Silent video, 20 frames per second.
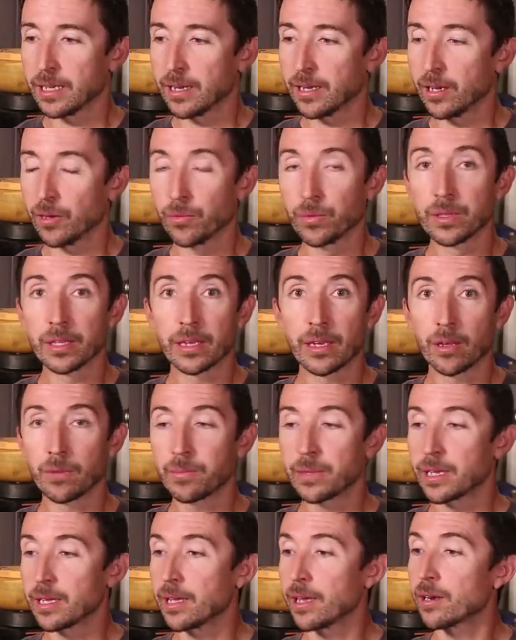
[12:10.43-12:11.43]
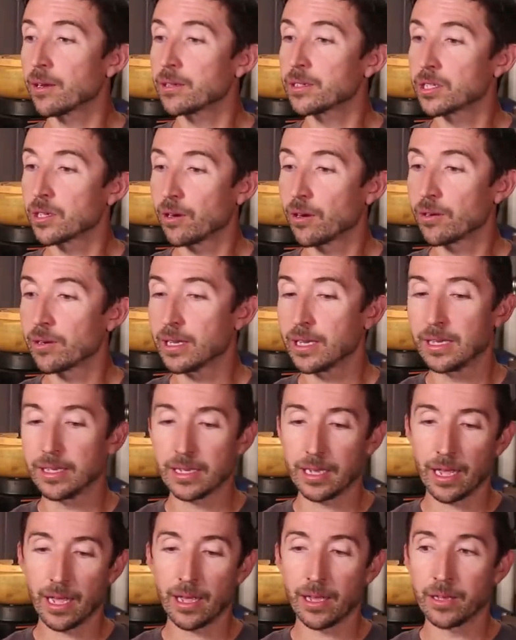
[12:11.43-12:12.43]
uh, it really helped me to get on
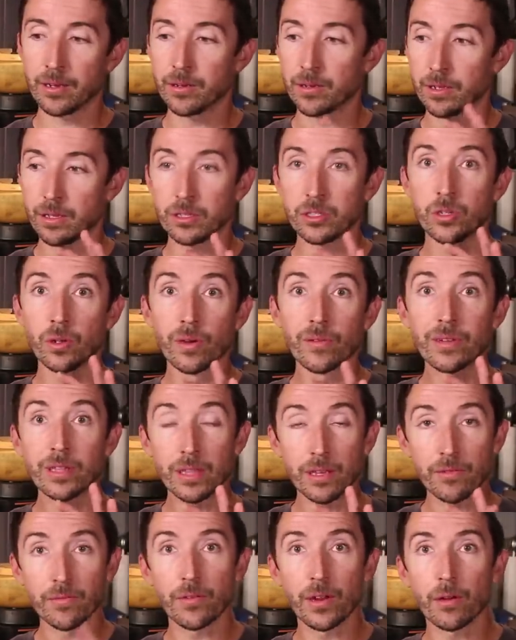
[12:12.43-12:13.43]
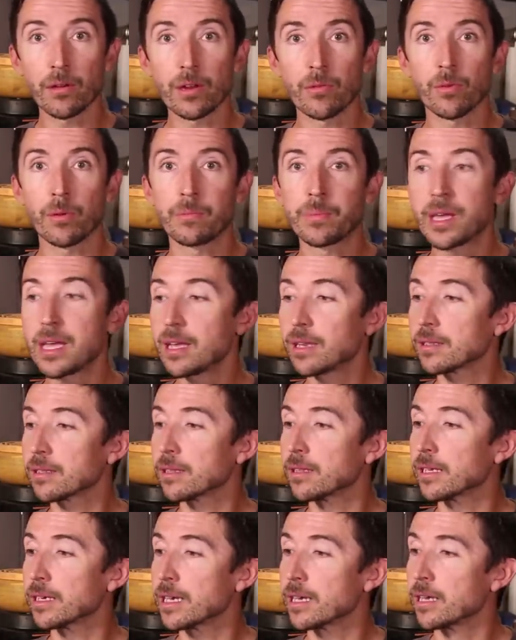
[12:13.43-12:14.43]
target and do everything very
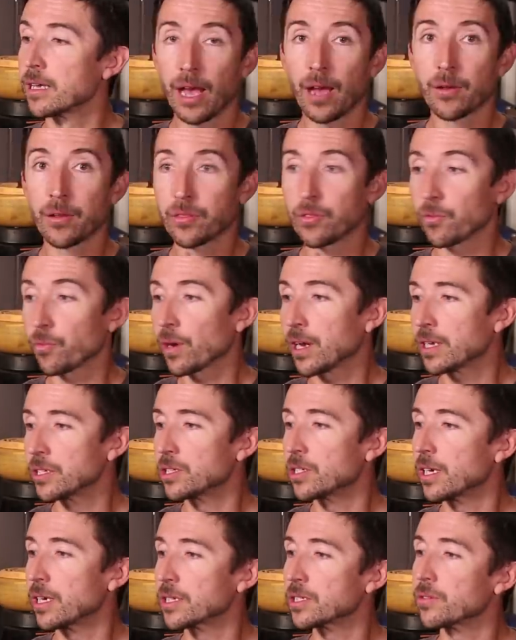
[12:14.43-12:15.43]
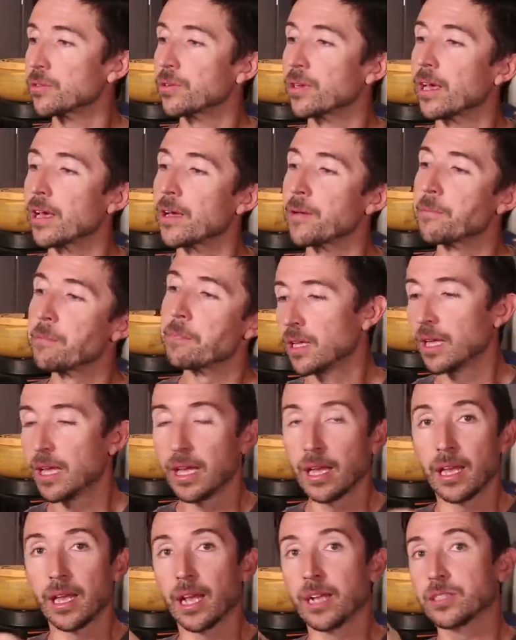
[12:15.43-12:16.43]
repeatedly out at the range yesterday.
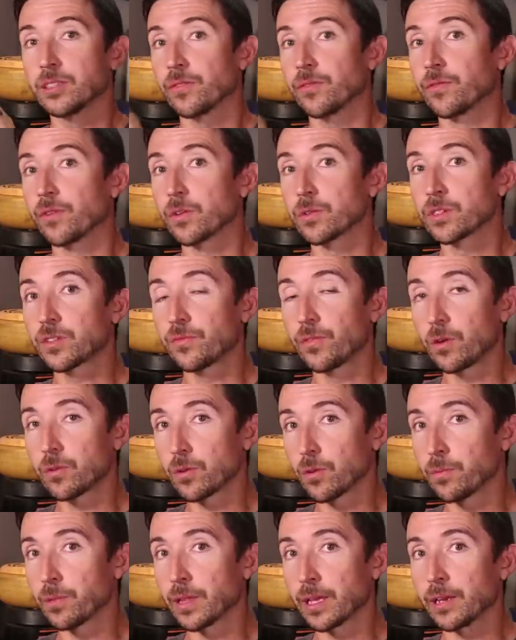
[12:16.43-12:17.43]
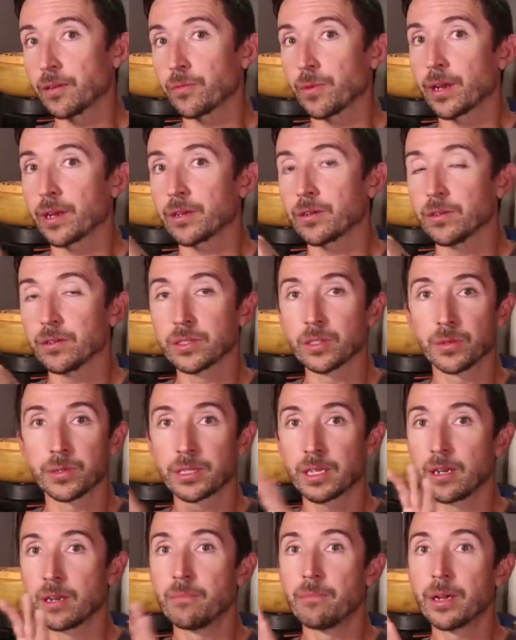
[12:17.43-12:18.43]
It's a first focal plane reticle, so
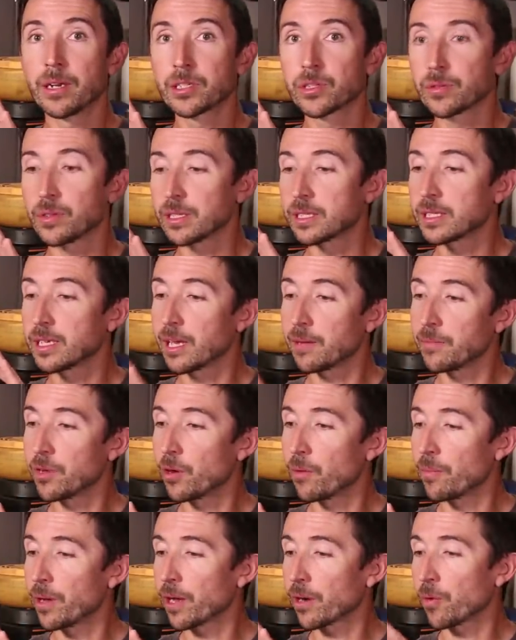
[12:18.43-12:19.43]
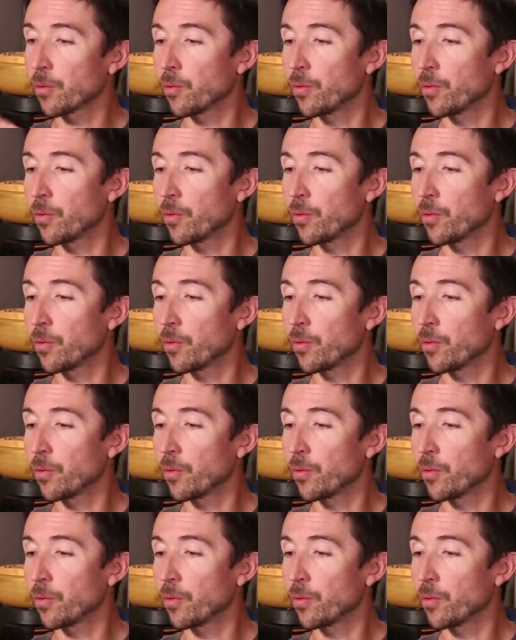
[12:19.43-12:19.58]
it's gonna measure the same no matter